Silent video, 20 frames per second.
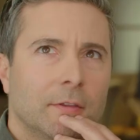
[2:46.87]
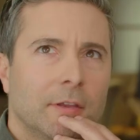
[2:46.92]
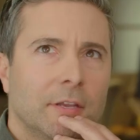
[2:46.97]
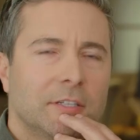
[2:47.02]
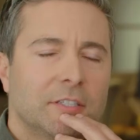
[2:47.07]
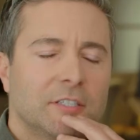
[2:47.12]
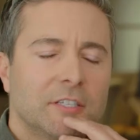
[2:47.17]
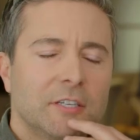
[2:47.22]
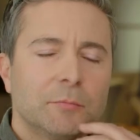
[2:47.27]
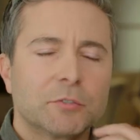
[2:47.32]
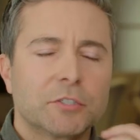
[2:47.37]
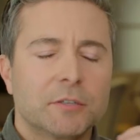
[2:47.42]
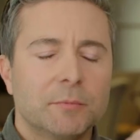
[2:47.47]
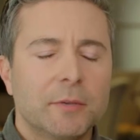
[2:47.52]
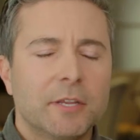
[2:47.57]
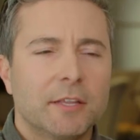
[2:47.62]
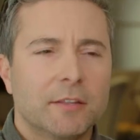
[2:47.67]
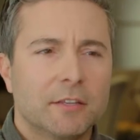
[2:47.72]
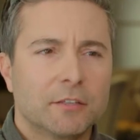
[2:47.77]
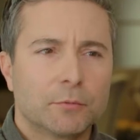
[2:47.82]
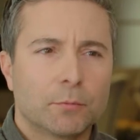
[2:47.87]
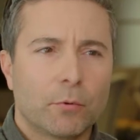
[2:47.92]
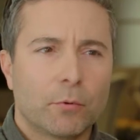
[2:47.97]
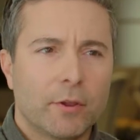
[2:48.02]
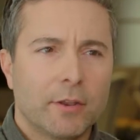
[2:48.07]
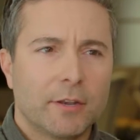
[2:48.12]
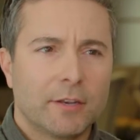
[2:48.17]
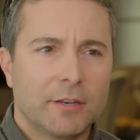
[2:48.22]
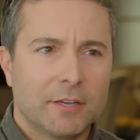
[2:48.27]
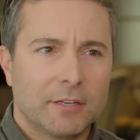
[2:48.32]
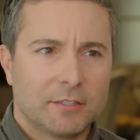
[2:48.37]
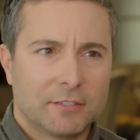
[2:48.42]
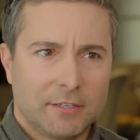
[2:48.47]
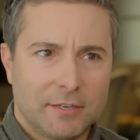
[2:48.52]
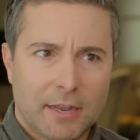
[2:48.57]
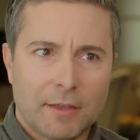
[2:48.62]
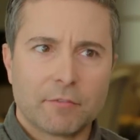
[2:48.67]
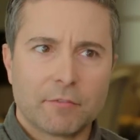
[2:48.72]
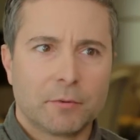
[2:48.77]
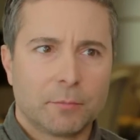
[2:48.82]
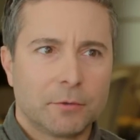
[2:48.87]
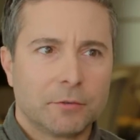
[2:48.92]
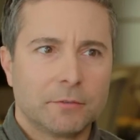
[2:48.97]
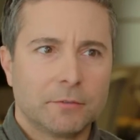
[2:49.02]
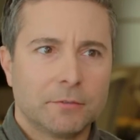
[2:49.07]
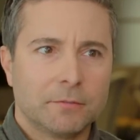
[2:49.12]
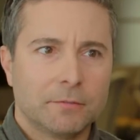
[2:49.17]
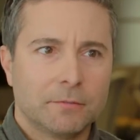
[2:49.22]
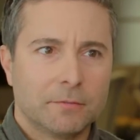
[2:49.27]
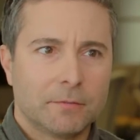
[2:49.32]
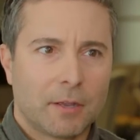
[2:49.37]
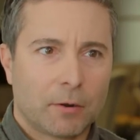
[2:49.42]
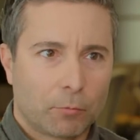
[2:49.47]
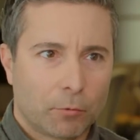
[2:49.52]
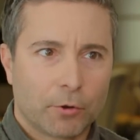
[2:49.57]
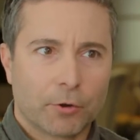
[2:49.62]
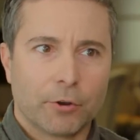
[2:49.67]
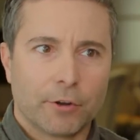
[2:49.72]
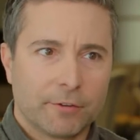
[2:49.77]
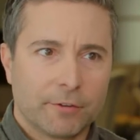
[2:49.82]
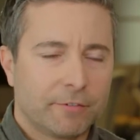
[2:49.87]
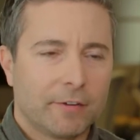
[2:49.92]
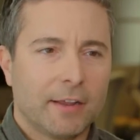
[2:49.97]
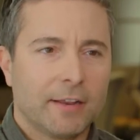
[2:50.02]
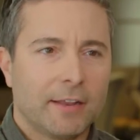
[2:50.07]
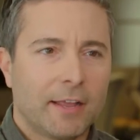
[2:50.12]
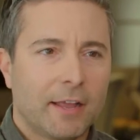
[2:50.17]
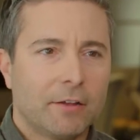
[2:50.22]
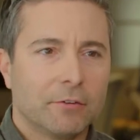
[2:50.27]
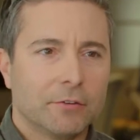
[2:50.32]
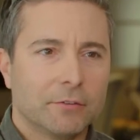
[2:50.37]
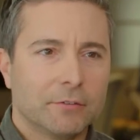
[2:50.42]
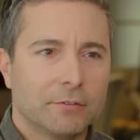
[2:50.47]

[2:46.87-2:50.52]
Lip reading: It seems to me at this point it's inevitable that we're going to find out.